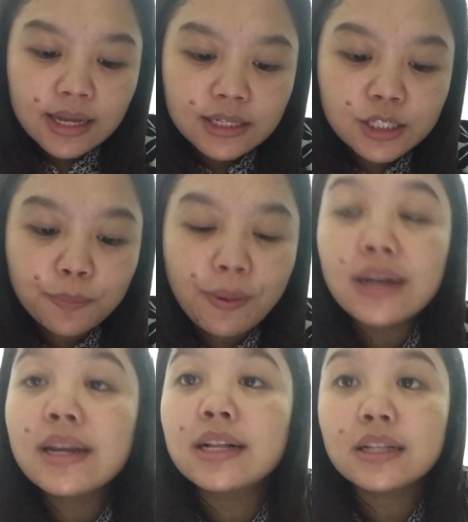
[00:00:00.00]

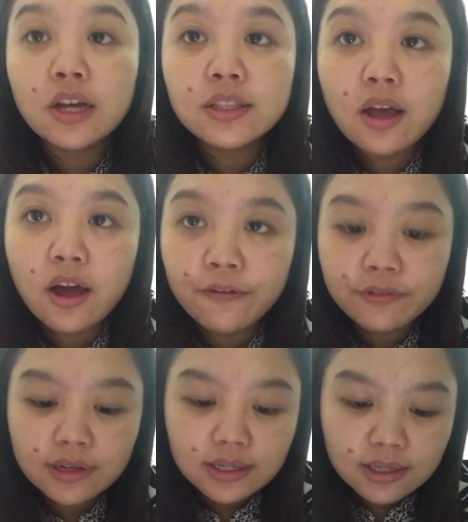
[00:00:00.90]
depend a lot of
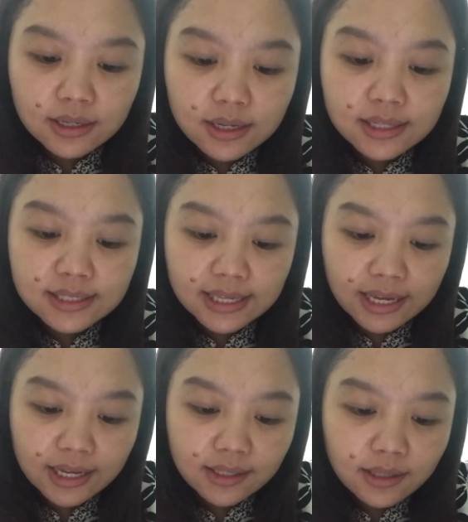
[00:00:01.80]
a
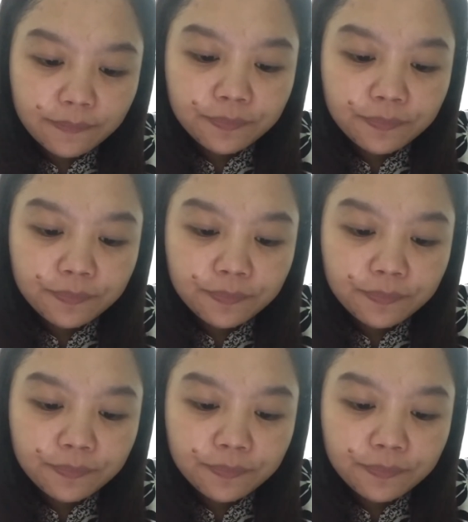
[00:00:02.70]
skill.